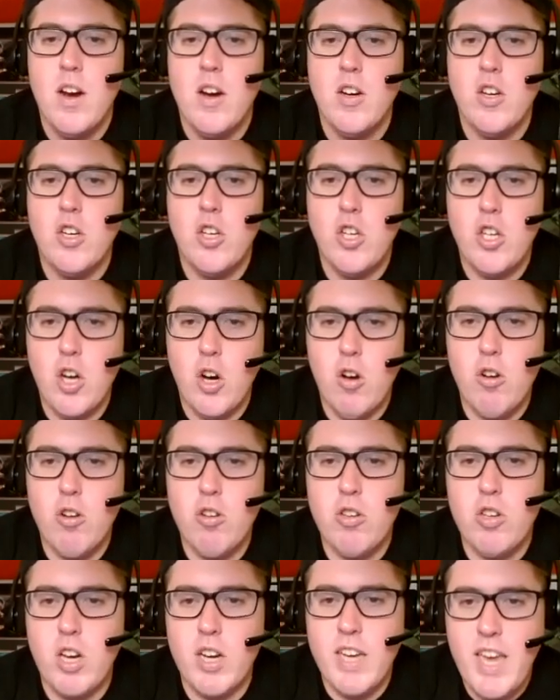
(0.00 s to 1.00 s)

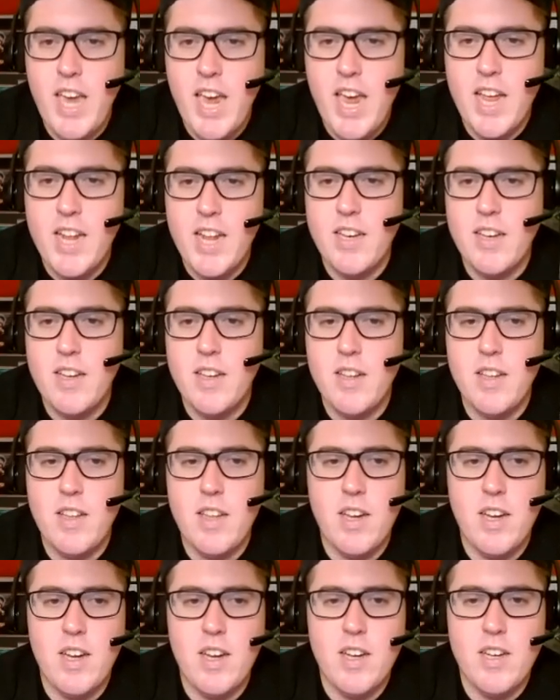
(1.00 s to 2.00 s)
shows again
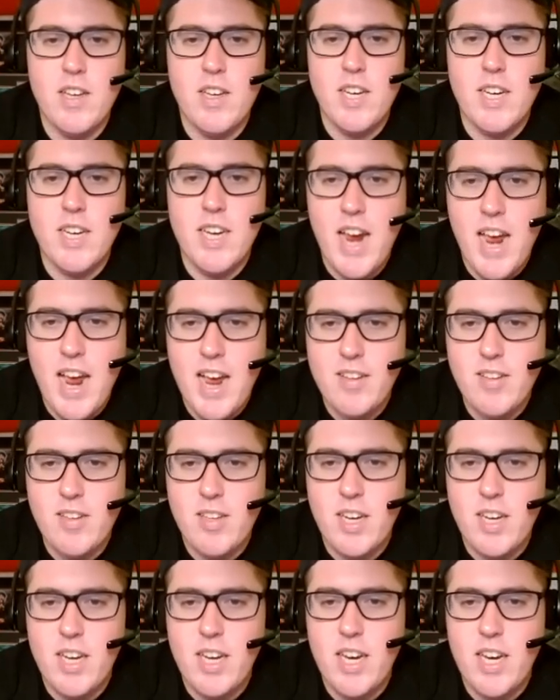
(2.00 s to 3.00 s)
the
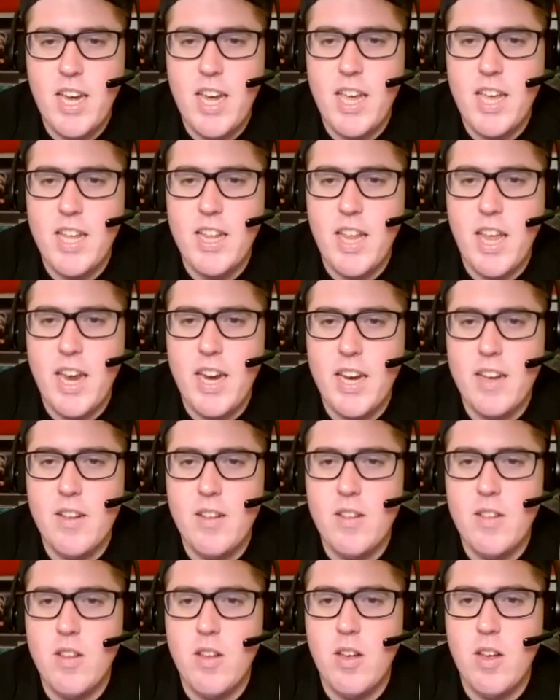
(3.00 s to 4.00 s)
tenacity and like
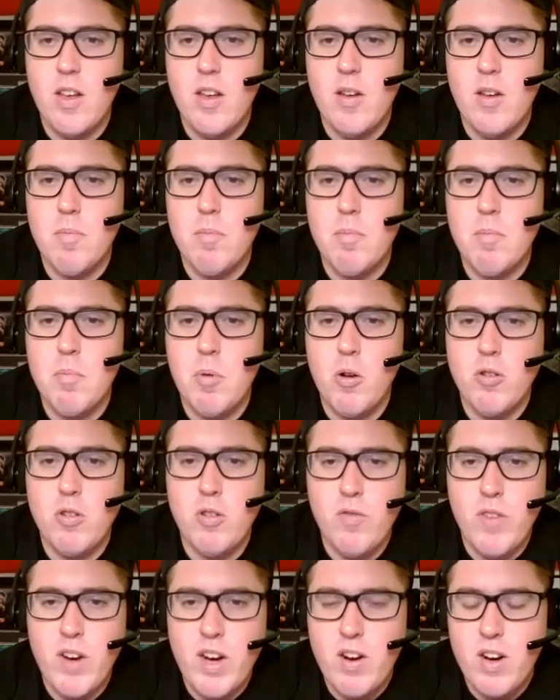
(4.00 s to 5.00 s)
the
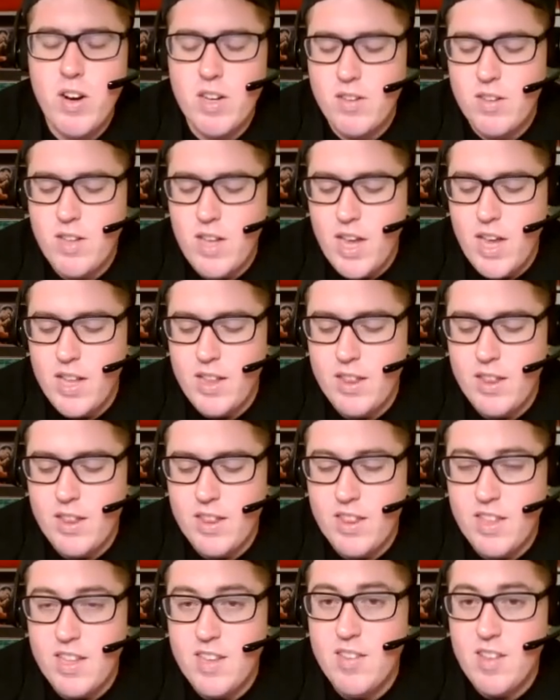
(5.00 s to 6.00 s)
perseverance that
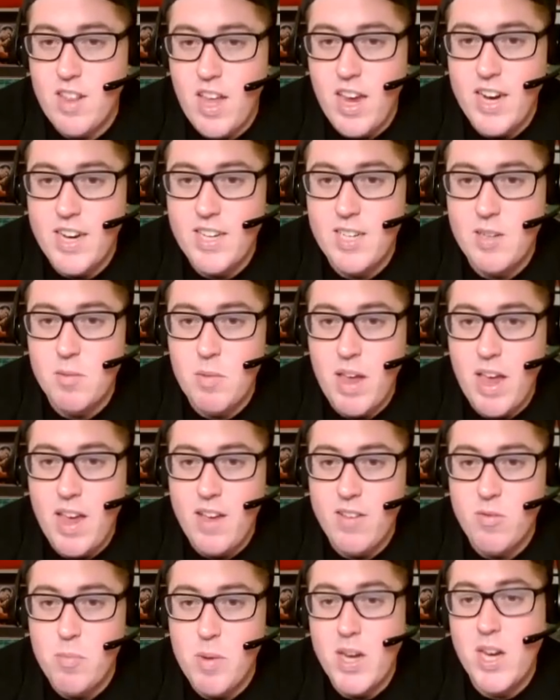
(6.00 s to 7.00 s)
this Lion team
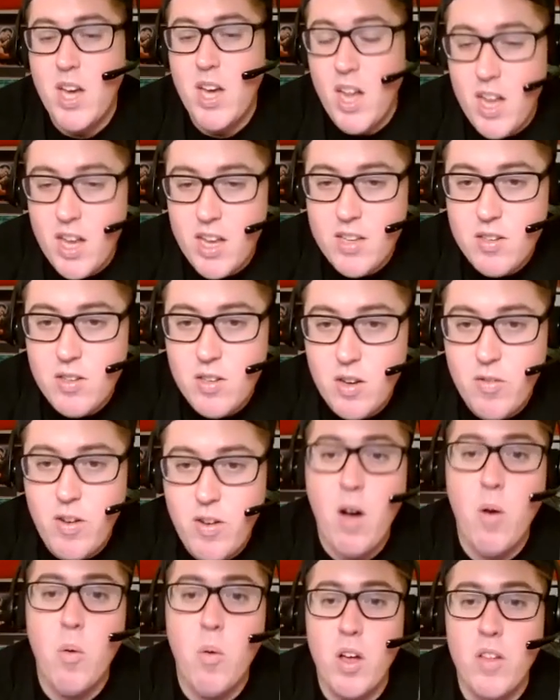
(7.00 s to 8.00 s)
has because of
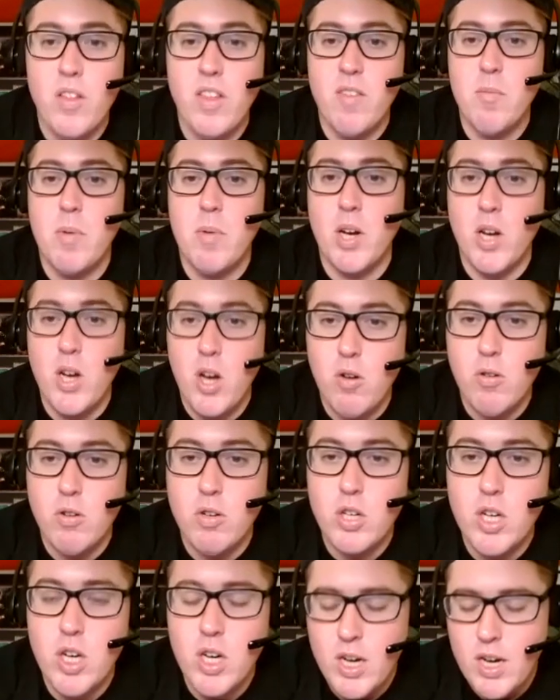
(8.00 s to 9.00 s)
how well they've been
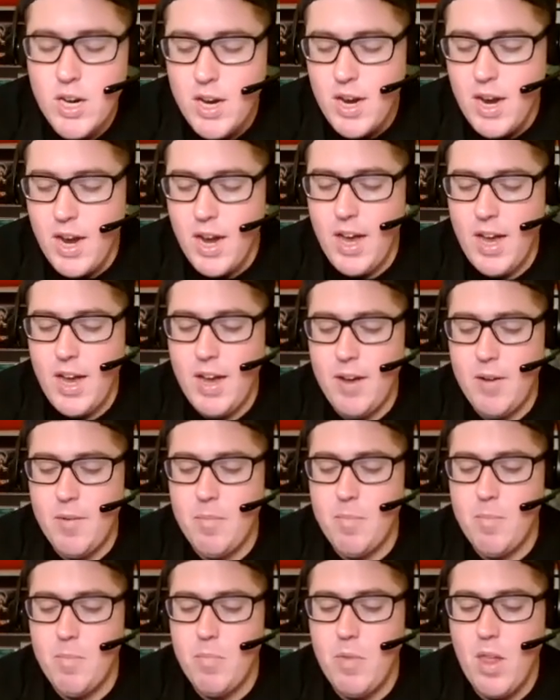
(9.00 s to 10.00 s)
coached.
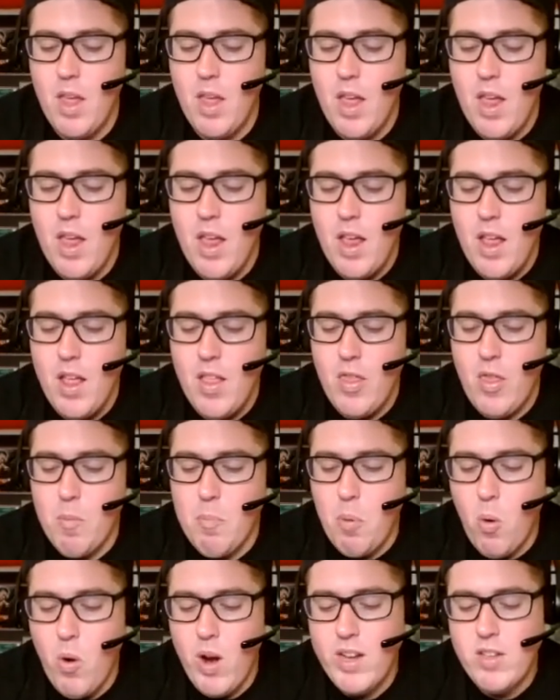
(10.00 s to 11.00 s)
The
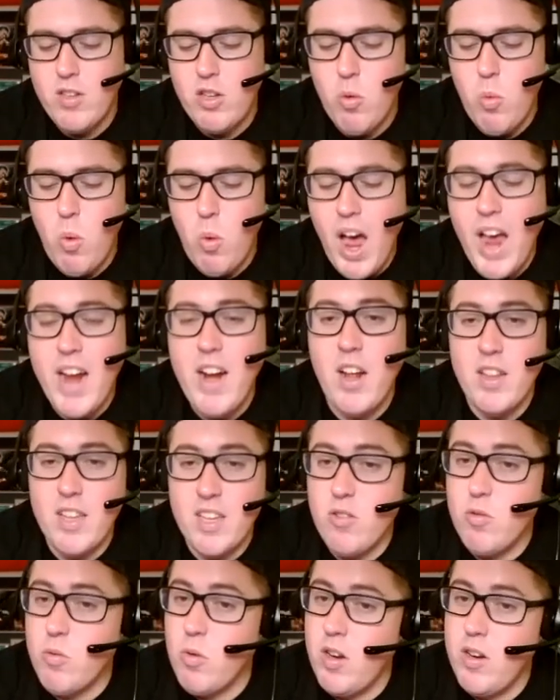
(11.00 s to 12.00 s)
points are wide on
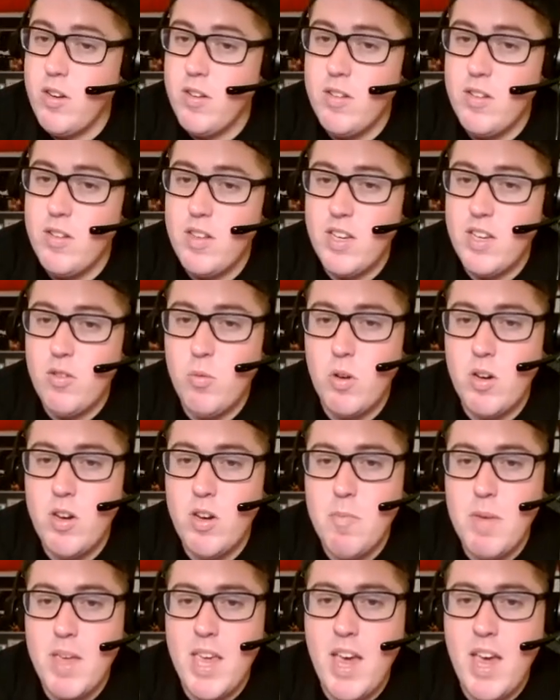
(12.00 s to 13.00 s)
this one. This one
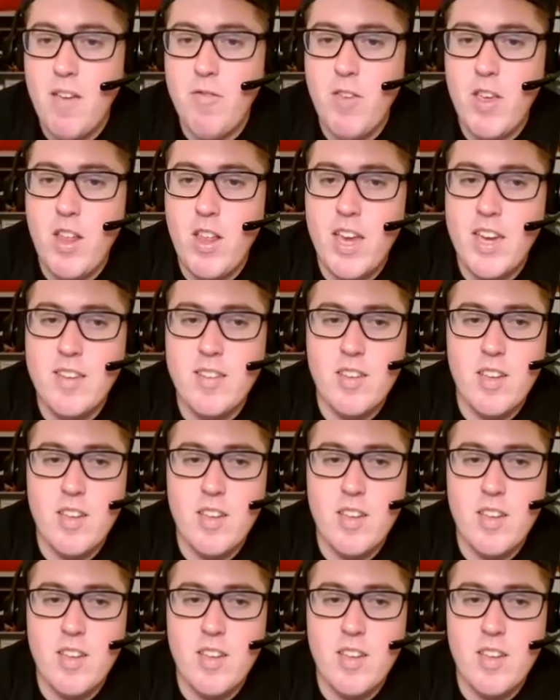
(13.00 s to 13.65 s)
to me, I feel like